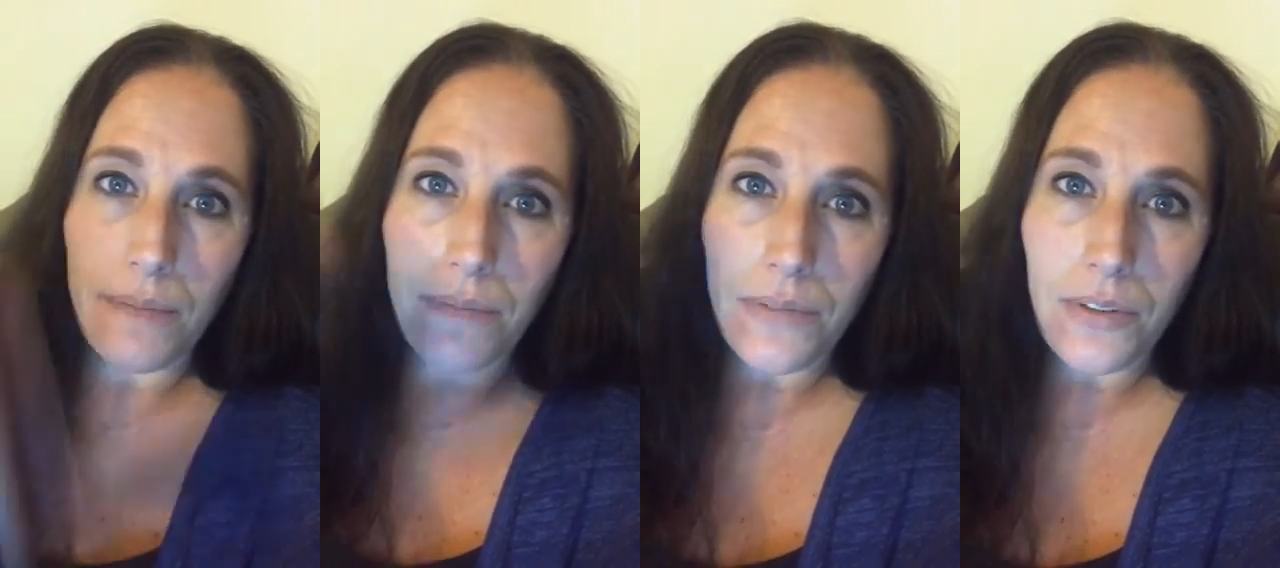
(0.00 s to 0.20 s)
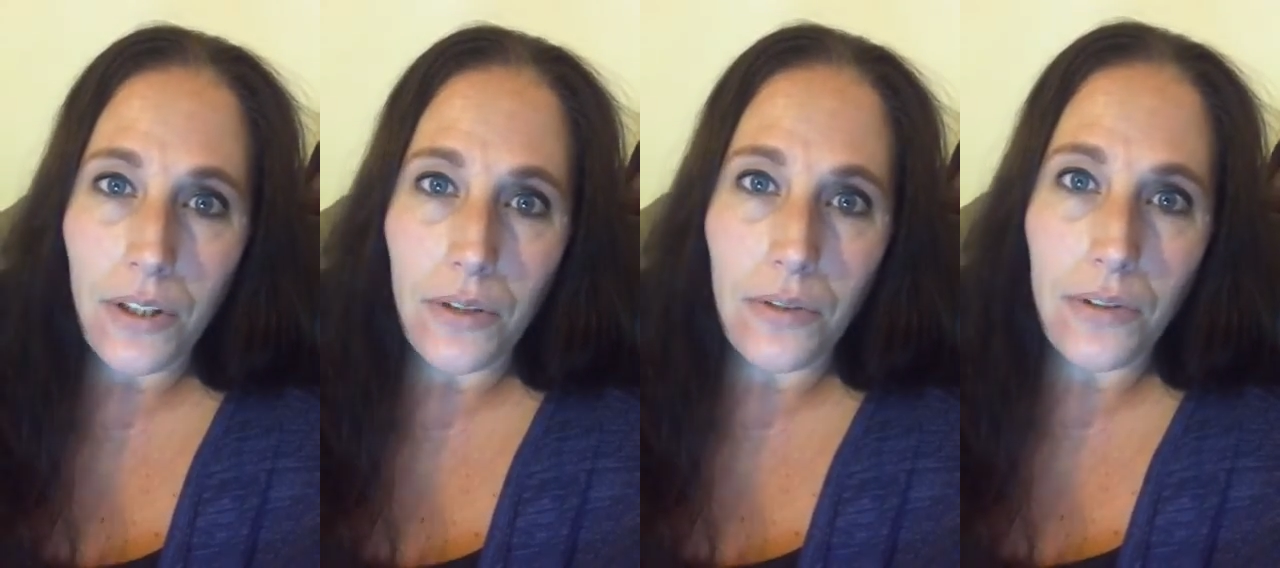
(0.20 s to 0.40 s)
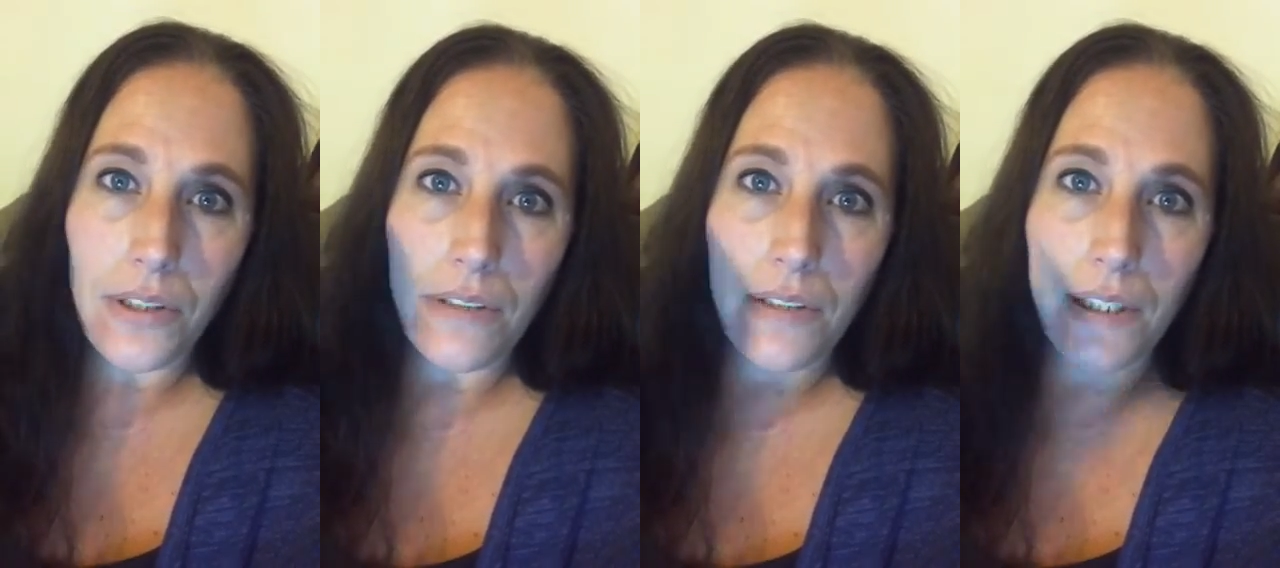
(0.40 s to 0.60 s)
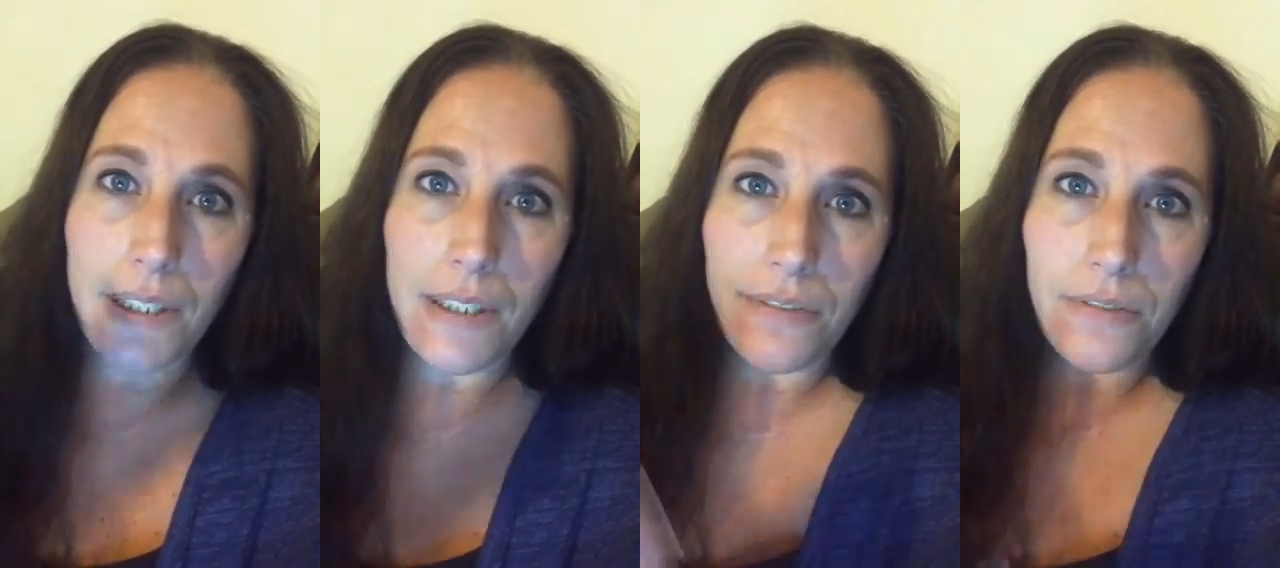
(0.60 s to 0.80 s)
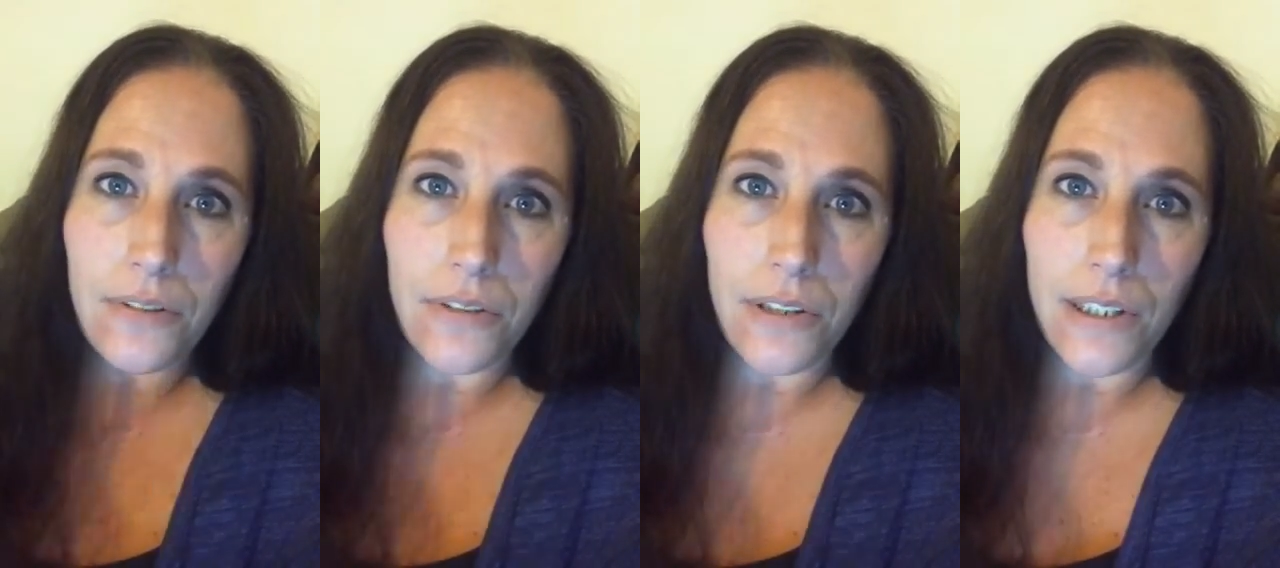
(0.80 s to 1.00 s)
I'm totally
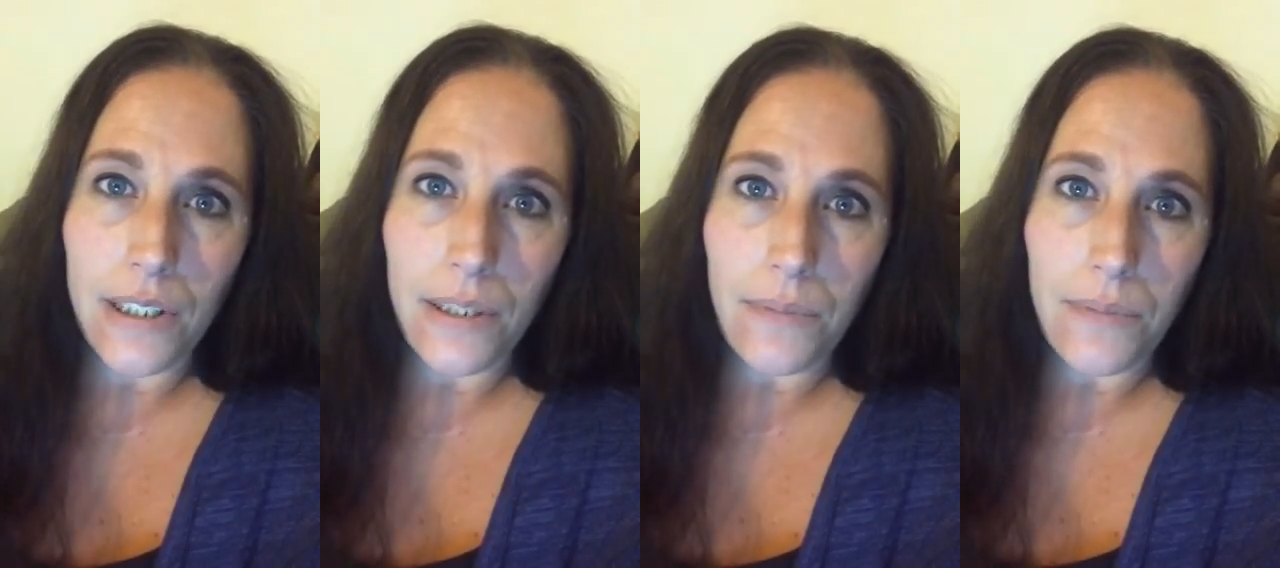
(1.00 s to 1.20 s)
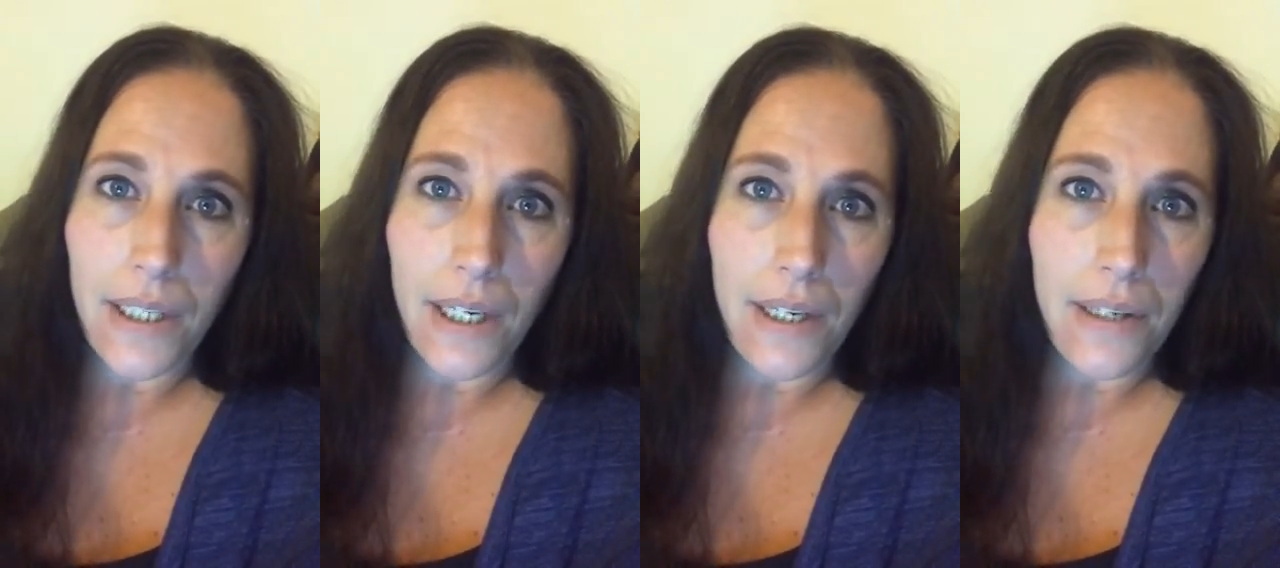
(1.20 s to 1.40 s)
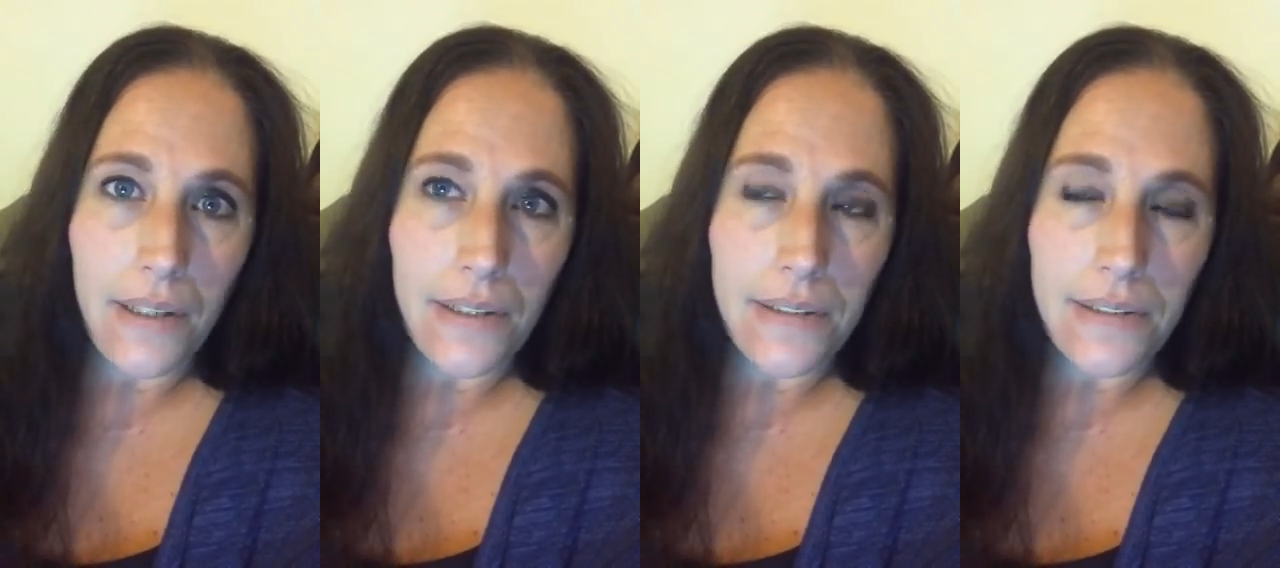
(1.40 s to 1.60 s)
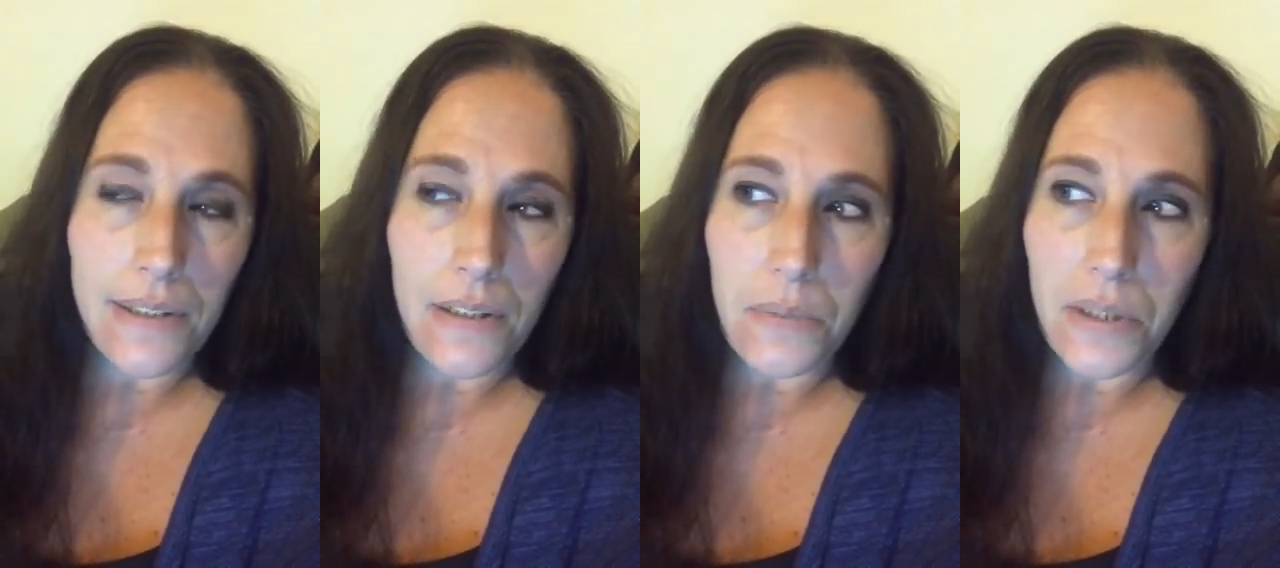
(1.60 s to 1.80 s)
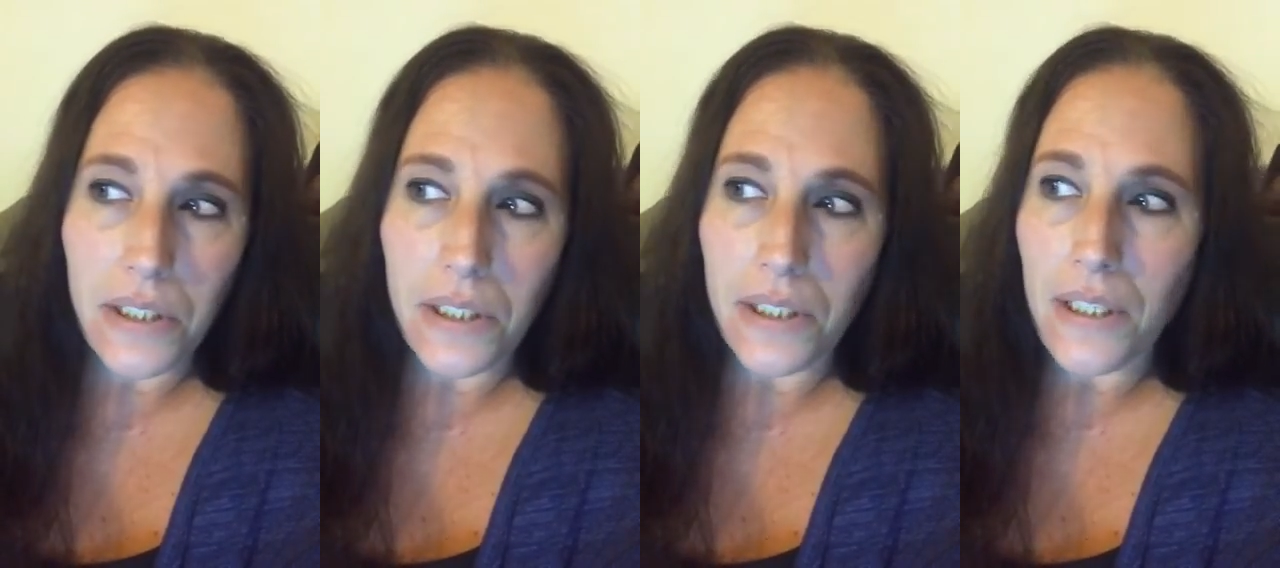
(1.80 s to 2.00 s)
ready for it. I'm tired of the
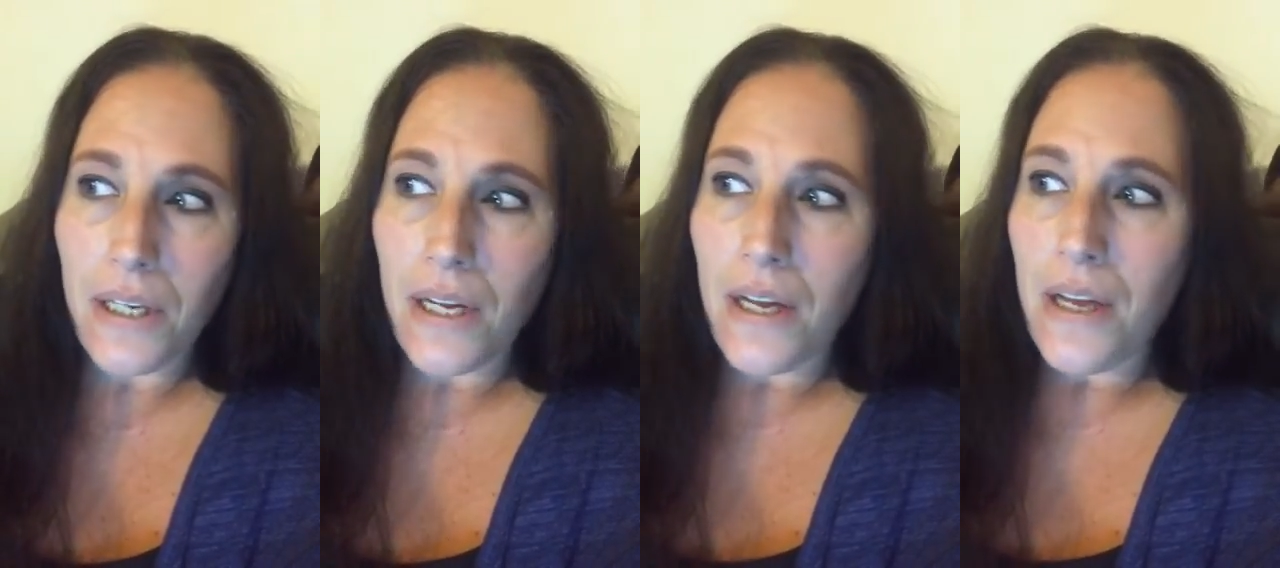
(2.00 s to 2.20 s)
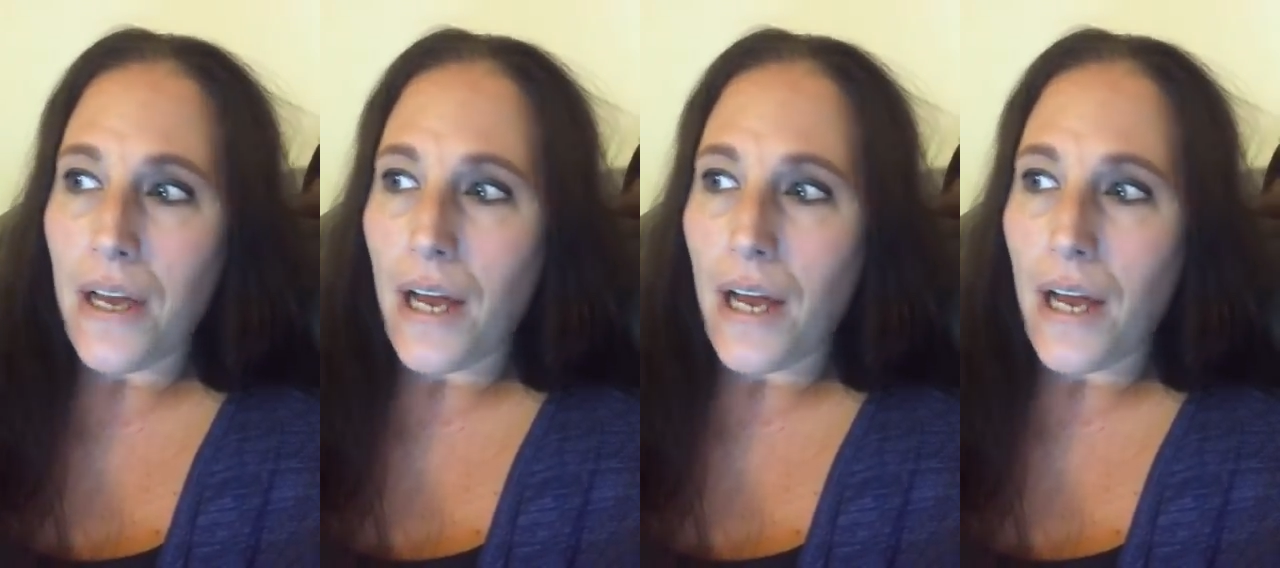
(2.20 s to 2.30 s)
summer.